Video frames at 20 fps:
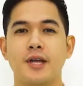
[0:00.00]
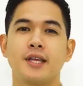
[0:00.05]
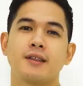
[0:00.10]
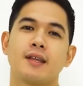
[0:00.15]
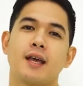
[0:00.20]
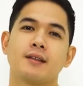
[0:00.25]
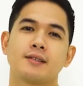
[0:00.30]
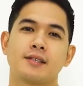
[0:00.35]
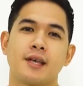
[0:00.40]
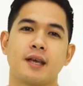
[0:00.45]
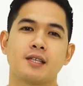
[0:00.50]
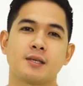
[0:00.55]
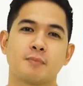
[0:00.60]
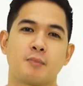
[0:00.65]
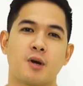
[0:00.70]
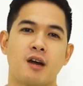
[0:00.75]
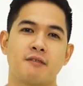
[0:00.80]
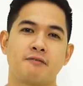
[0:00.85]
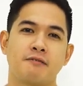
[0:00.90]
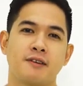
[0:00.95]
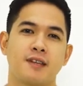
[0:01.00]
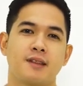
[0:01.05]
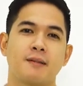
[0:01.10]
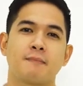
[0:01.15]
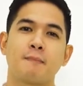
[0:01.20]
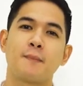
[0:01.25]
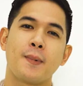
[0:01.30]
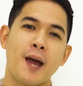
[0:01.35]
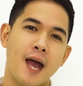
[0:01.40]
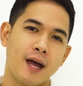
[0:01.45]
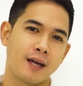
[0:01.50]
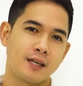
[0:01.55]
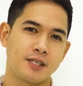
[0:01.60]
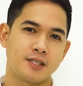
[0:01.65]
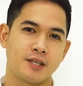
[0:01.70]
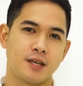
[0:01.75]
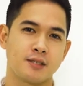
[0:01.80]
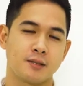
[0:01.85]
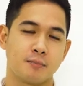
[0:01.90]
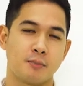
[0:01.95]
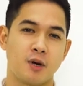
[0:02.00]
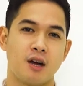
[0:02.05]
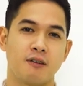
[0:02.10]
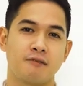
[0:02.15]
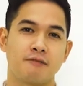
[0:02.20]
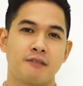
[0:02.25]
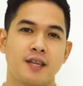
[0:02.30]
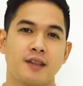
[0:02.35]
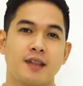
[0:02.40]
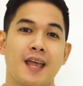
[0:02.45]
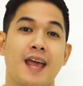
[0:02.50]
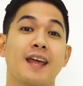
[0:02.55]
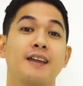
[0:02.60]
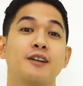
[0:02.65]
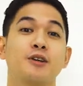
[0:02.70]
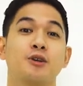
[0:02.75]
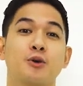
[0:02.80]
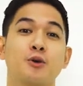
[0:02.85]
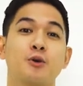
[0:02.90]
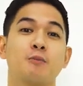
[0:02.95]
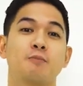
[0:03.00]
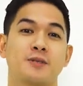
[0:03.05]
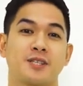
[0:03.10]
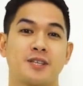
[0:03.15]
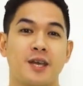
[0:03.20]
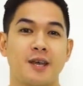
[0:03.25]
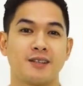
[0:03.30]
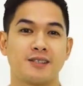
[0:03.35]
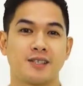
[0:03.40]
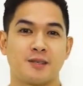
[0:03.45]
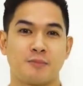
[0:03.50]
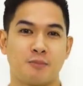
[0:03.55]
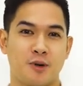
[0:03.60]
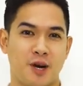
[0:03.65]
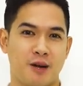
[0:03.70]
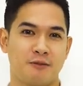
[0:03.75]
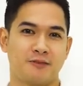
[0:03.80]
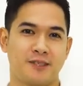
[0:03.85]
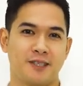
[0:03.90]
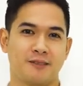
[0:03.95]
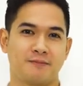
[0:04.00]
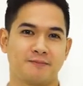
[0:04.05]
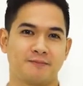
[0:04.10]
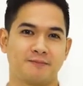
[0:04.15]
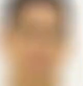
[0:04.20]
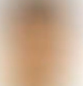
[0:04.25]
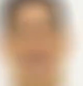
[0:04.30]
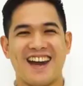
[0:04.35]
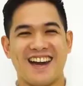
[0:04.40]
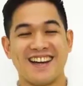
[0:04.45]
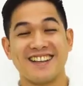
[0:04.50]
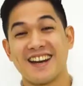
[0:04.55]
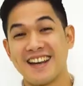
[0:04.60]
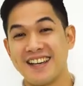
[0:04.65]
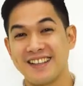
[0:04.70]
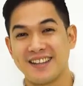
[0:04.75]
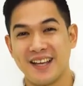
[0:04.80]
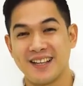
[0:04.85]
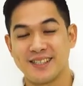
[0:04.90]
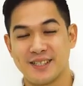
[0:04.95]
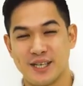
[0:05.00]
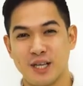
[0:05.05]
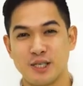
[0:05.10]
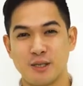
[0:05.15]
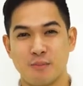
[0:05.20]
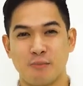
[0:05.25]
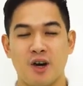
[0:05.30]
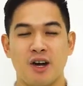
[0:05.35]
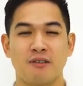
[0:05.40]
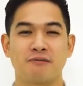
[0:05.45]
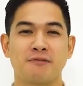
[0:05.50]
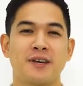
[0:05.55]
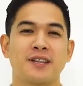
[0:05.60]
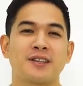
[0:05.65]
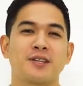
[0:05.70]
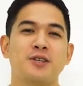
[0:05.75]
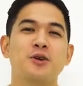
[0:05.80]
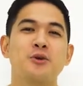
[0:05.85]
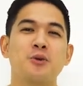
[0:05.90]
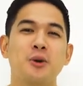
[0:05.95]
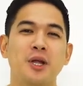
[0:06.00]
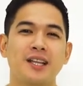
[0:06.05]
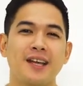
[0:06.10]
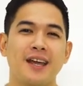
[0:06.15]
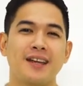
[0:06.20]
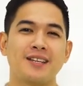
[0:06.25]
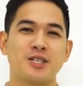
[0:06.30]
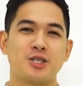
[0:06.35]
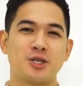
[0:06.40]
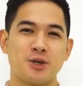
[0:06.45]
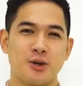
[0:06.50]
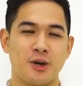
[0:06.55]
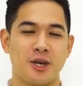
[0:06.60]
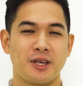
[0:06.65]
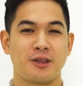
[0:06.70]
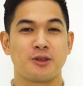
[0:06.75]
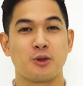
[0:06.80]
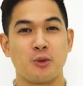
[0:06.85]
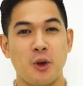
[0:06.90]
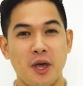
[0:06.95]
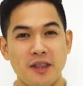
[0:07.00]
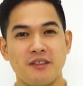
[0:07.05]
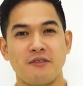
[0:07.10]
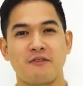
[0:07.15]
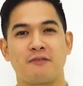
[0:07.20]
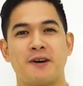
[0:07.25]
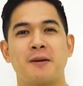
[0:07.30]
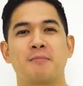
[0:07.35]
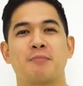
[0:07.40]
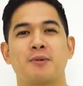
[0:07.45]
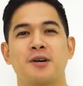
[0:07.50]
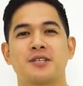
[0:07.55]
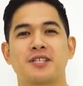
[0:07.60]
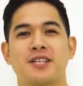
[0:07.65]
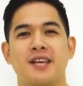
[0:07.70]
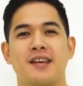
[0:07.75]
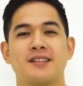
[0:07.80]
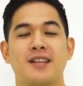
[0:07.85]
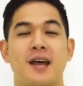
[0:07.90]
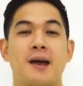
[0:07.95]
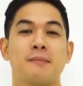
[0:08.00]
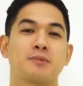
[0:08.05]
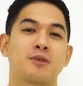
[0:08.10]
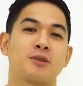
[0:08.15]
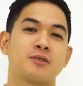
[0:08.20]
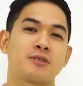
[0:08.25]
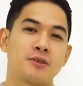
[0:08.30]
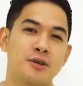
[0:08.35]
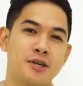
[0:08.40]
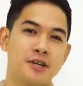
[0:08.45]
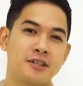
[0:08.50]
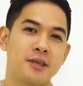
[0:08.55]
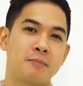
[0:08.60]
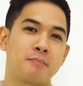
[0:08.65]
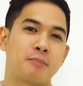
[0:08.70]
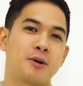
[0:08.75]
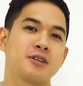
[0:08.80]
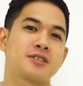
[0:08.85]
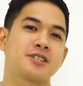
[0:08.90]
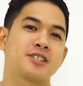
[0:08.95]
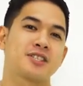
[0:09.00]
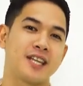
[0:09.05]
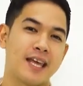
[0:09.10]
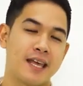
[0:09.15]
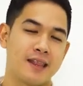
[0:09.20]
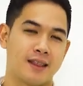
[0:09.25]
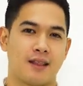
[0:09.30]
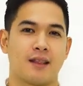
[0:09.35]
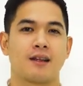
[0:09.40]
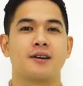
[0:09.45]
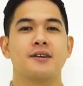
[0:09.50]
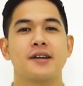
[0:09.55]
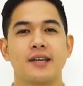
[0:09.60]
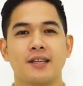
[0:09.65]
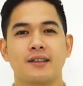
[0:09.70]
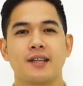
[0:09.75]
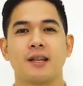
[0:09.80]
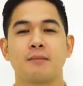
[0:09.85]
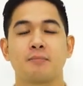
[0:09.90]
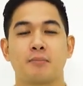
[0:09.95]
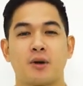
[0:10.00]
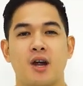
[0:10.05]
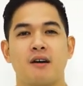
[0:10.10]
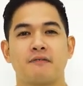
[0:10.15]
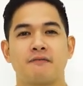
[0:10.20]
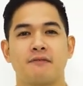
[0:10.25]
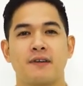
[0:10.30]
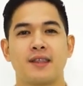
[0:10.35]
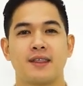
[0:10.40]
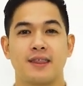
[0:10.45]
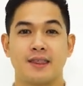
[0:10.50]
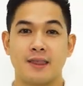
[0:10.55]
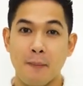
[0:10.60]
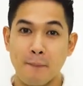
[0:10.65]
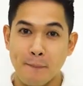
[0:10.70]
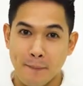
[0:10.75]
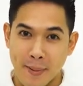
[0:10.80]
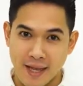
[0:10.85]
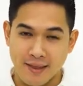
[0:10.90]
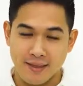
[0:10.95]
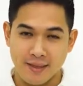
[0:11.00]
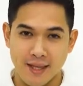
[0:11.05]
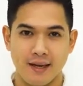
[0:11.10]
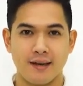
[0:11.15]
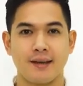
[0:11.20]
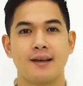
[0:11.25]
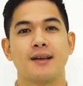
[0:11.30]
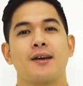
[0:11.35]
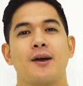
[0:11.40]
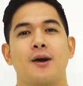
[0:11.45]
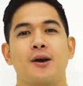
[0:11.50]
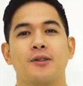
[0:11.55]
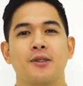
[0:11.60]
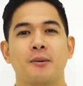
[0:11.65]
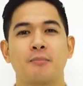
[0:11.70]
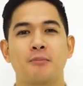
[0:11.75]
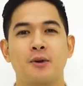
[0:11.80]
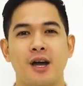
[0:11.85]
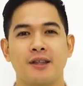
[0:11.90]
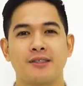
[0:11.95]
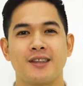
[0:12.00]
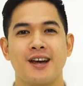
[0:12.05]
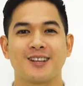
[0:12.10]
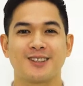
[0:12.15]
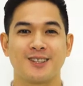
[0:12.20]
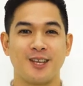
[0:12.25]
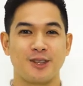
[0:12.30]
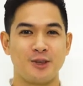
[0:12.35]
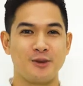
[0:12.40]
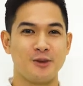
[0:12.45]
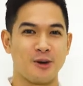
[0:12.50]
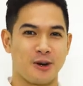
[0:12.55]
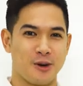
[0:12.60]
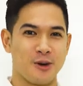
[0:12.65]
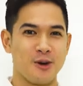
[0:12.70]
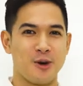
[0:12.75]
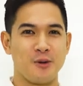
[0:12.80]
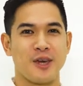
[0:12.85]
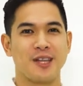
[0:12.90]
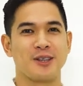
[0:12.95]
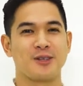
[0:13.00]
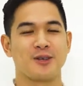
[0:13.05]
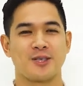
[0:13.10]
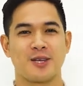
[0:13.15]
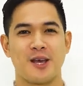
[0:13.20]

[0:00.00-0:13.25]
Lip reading: retail sales profit, package sales profit, and group sales profit. In retail sales profit, you will enjoy 25% up to 30% retail profit depending on the product that you are going to